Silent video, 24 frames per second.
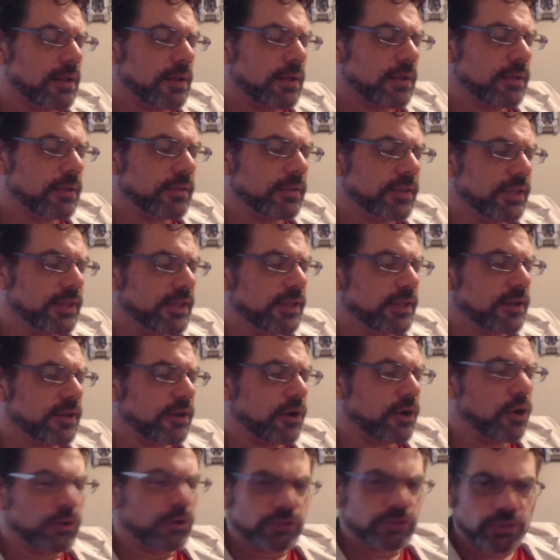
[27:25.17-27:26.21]
the
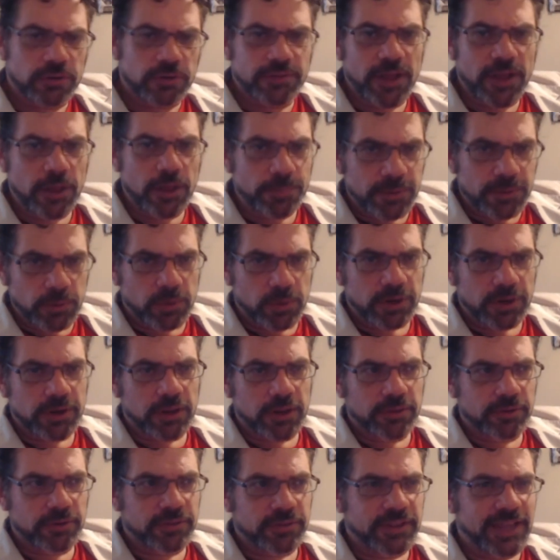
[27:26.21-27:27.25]
culture of helping one
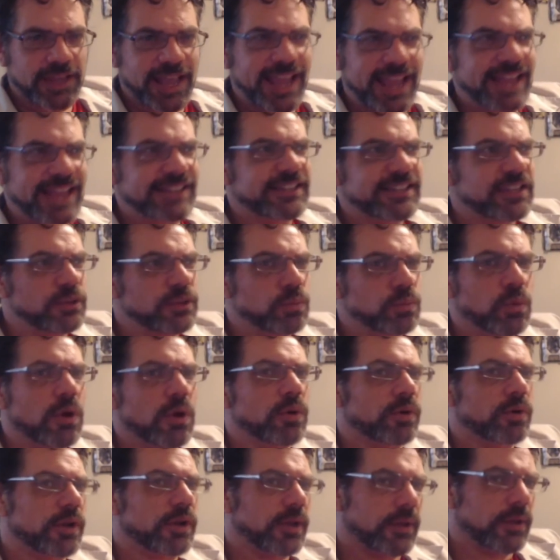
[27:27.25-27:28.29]
another, the
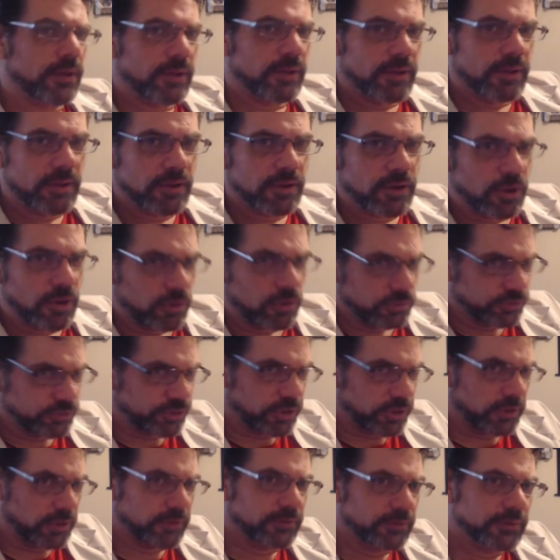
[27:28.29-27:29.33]
anti-woke
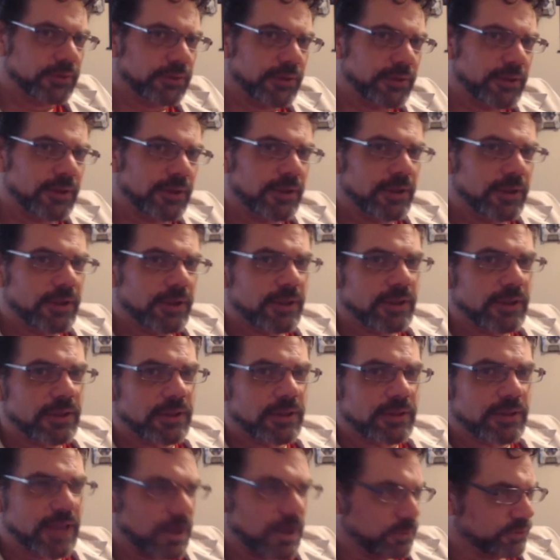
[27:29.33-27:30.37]
culture
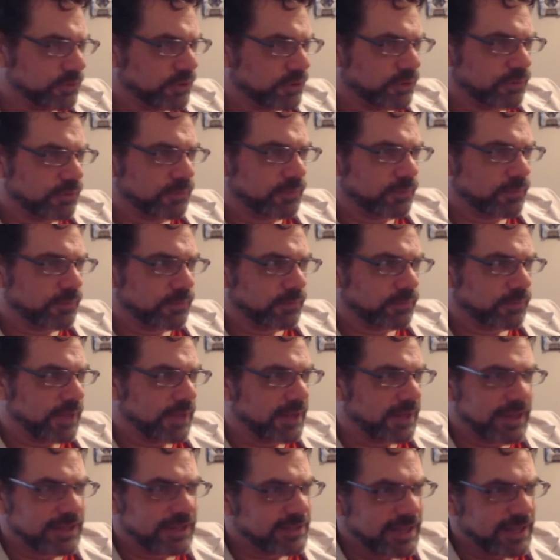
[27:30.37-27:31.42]

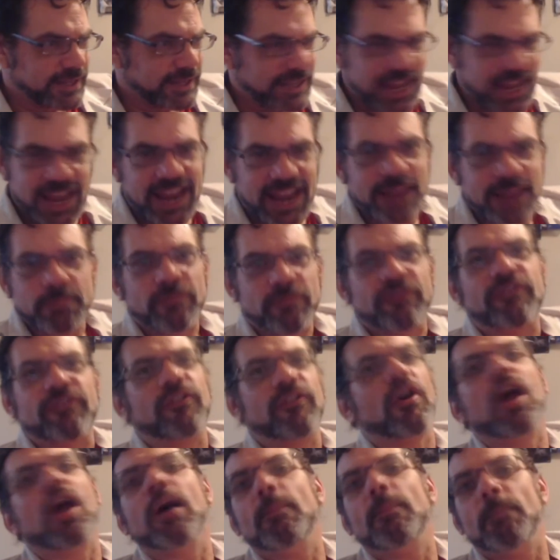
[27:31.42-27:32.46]
that came
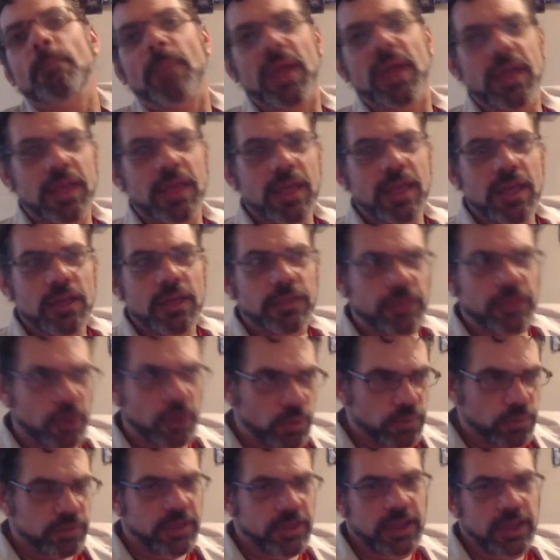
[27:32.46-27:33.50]
from
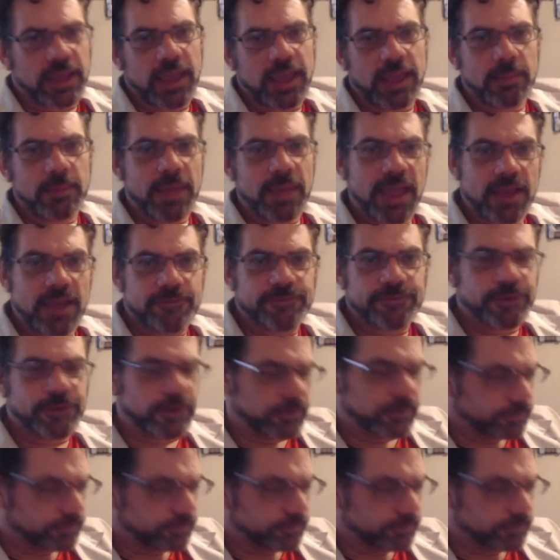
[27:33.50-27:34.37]
those that came after.